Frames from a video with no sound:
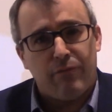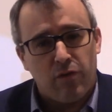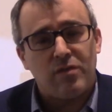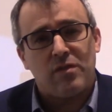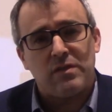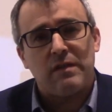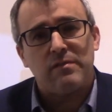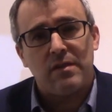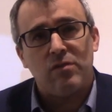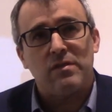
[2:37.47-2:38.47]
force
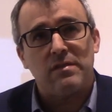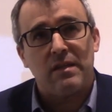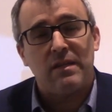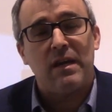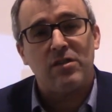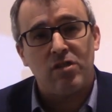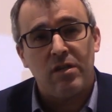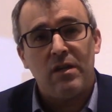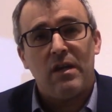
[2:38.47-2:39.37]
ourselves to use this technology,